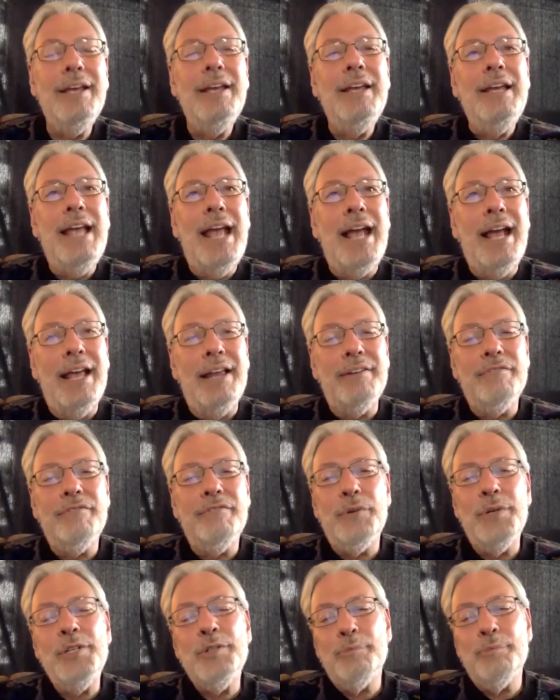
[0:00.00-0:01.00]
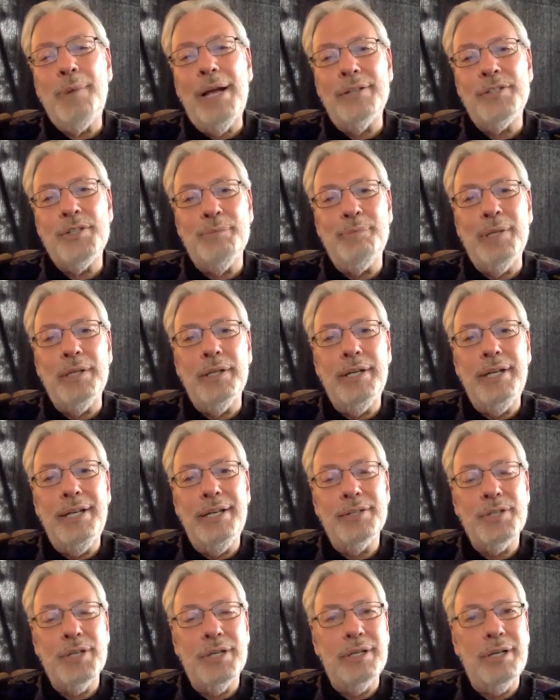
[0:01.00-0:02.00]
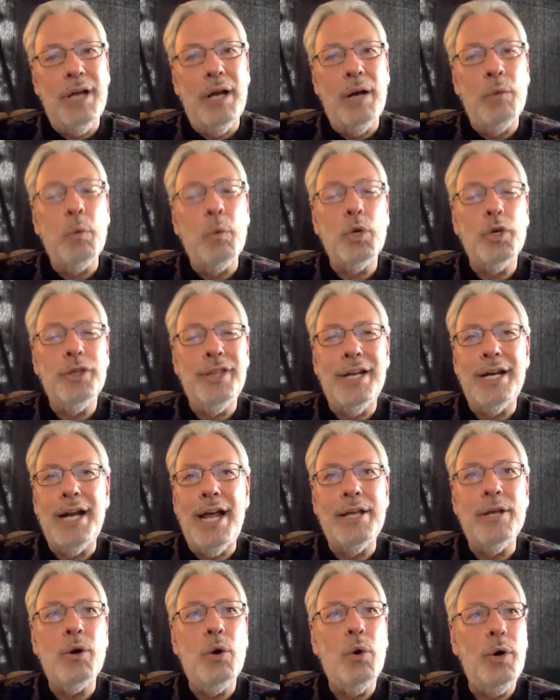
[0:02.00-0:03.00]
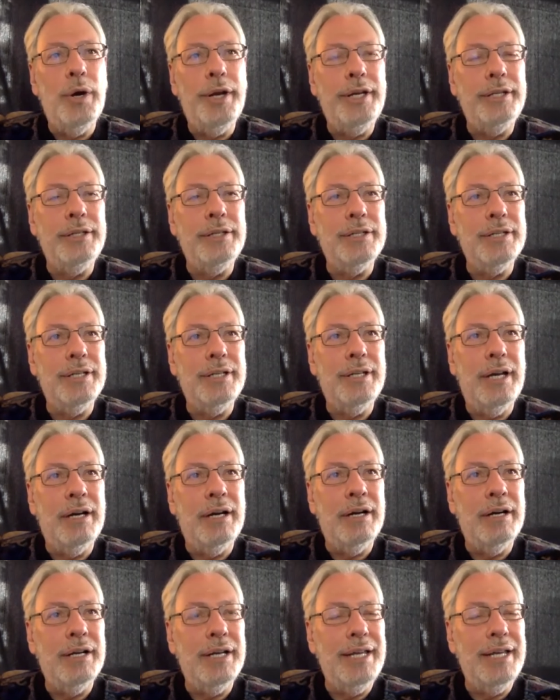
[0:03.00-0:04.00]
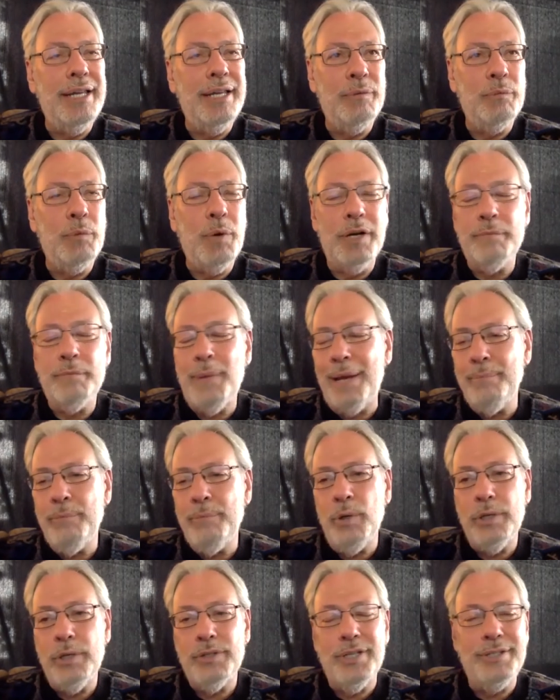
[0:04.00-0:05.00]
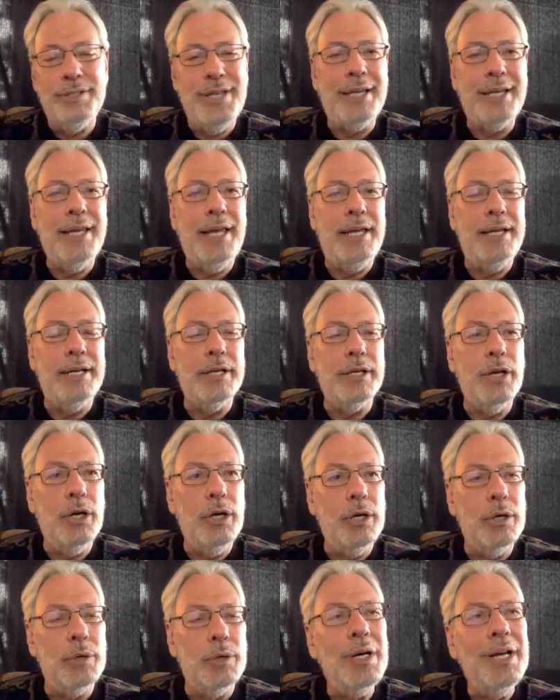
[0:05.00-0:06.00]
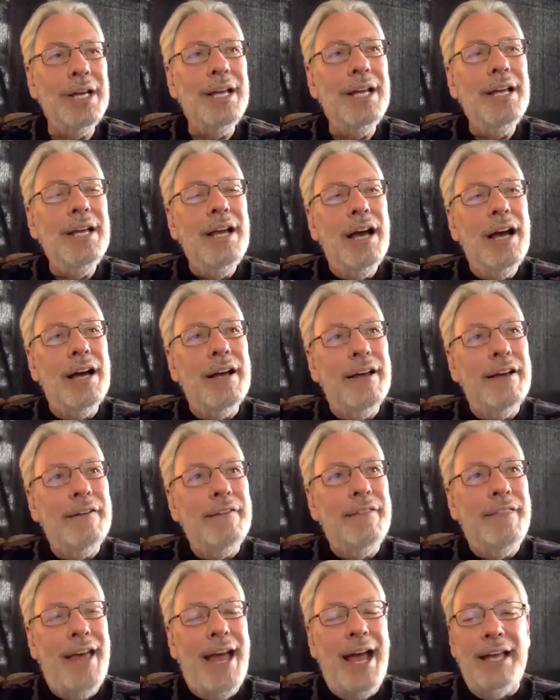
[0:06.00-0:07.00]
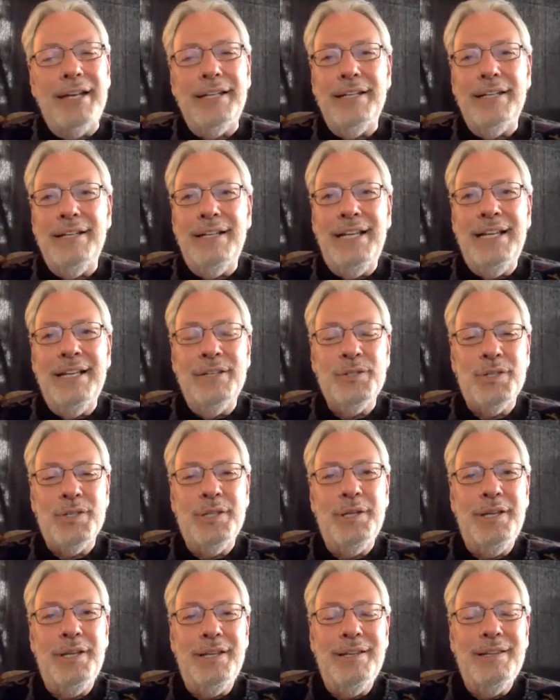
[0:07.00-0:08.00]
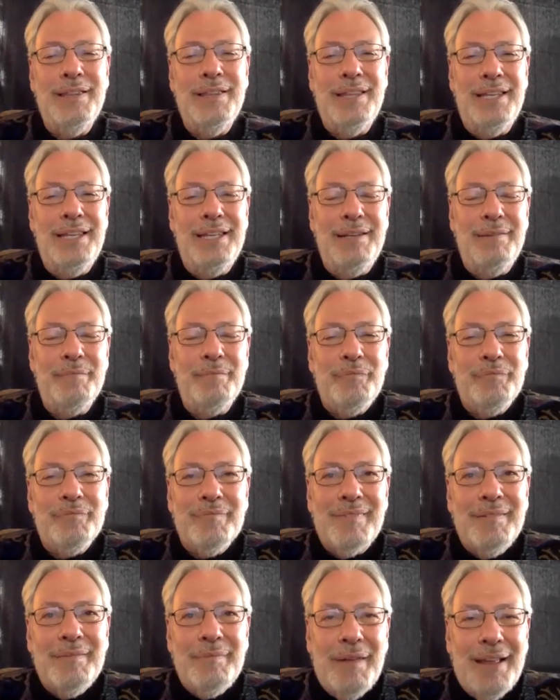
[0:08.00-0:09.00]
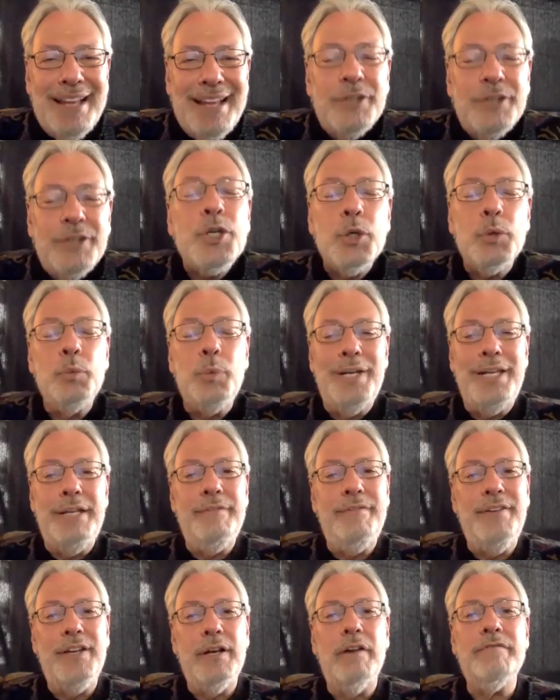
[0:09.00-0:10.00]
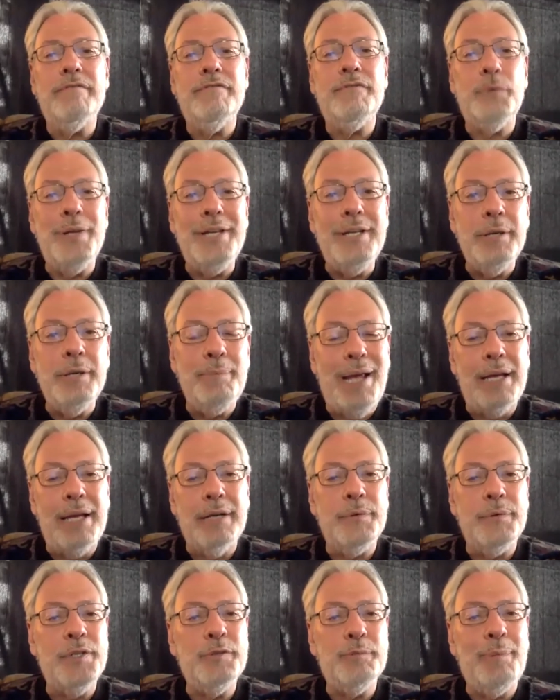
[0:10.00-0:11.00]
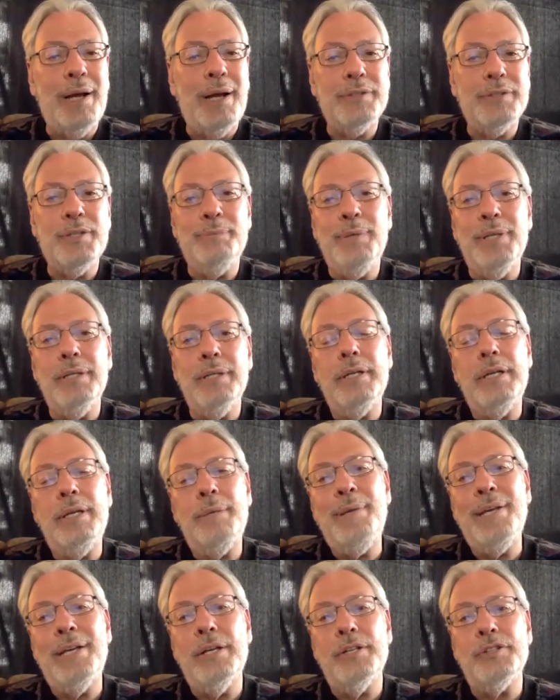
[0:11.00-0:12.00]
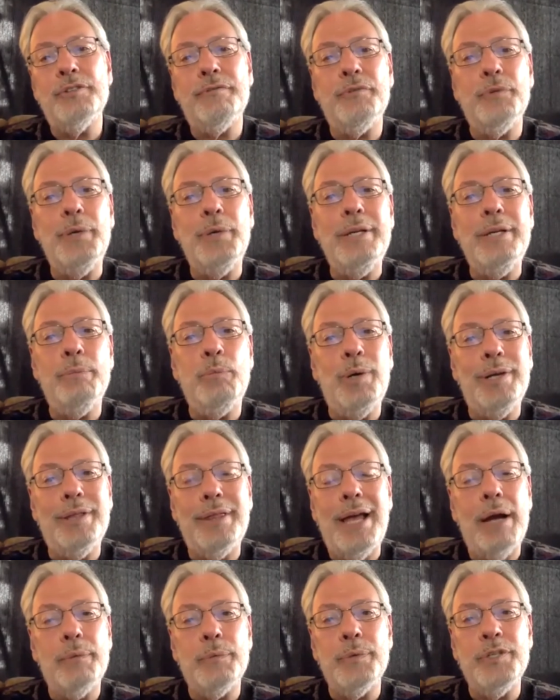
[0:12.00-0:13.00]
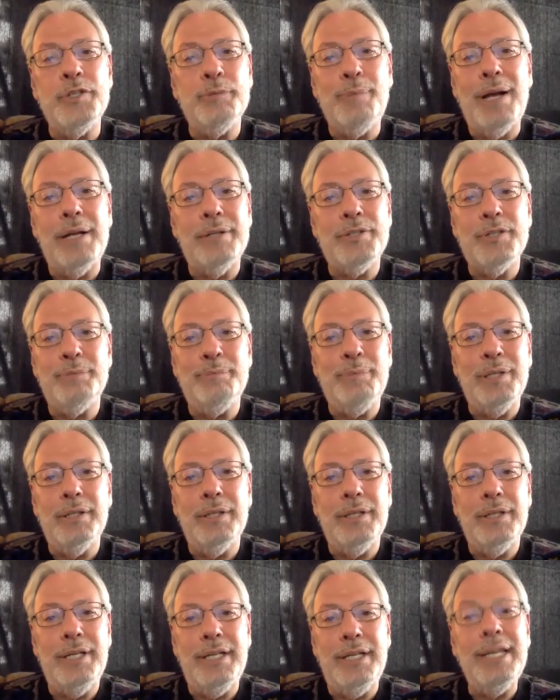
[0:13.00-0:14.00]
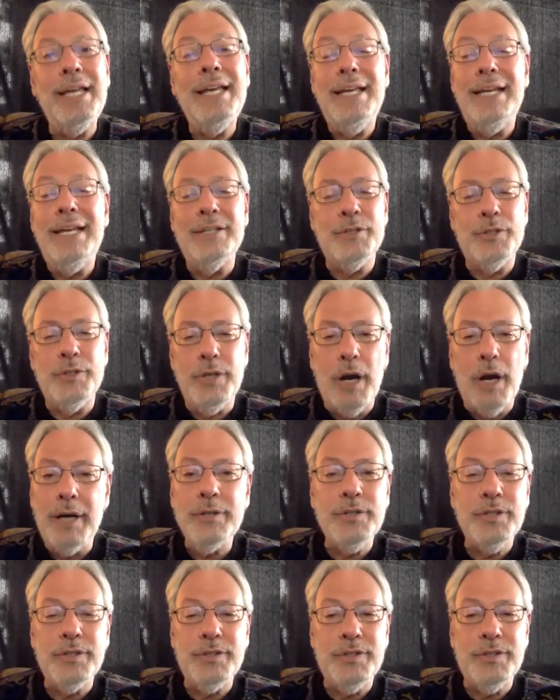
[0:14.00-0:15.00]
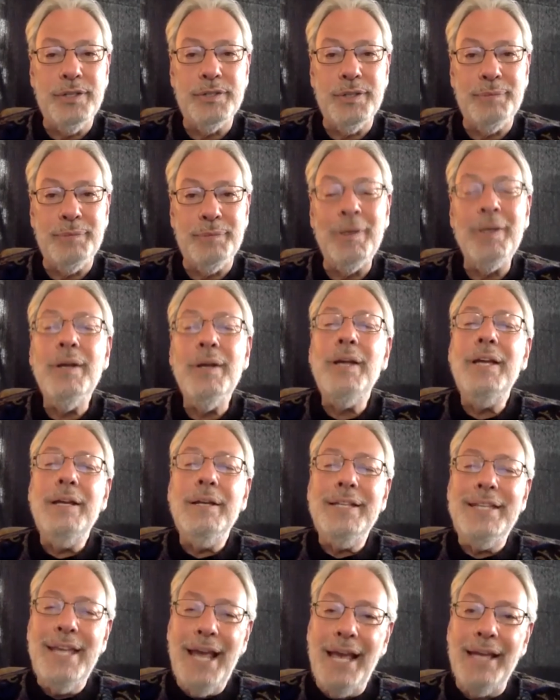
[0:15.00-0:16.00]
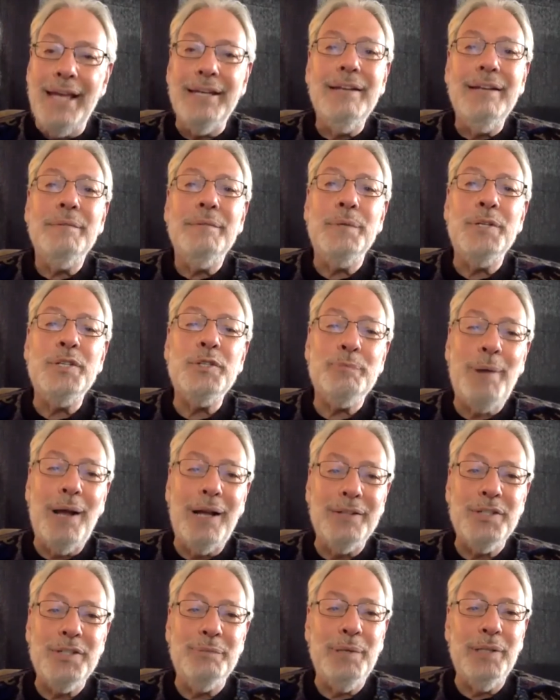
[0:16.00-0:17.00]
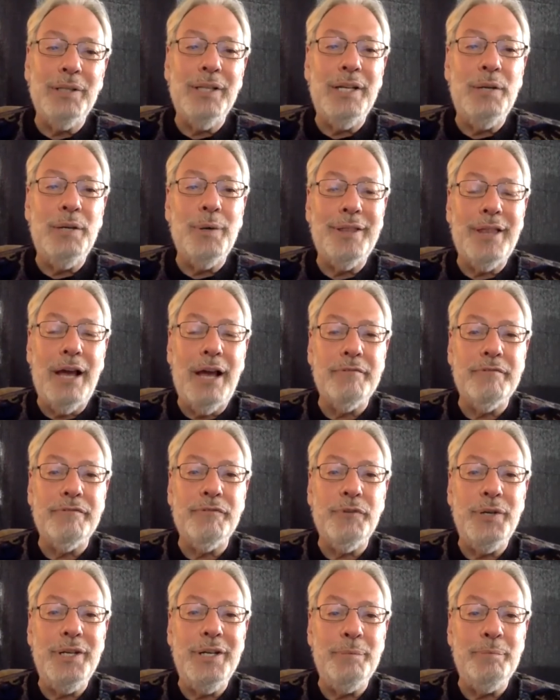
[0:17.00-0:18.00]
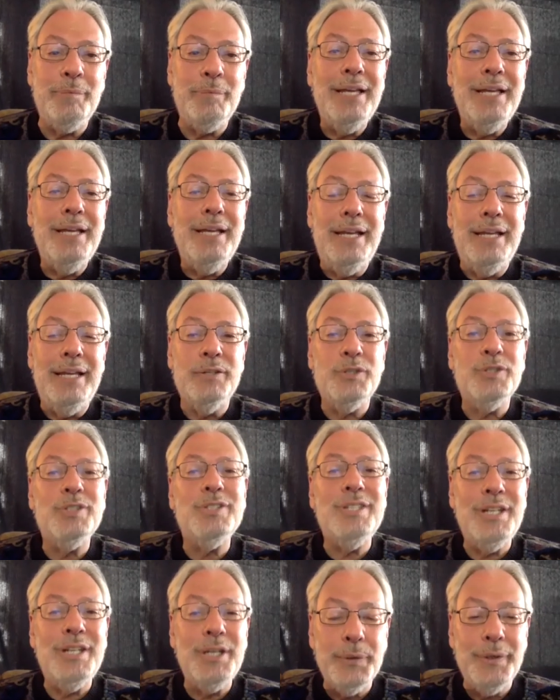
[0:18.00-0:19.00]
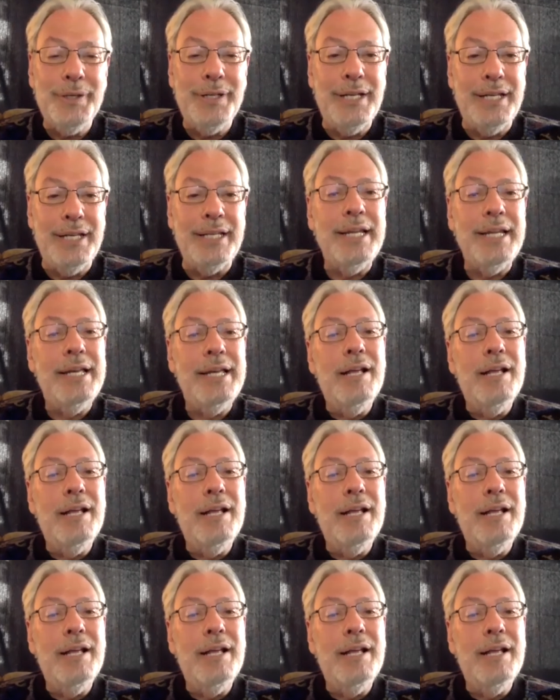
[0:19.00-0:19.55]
And free sponsibility is a word that I coined in one of my books a decade ago, that is the interweaving of freedom and responsibility, because freedom without responsibility is narcissism, yet responsibility without freedom is tyranny.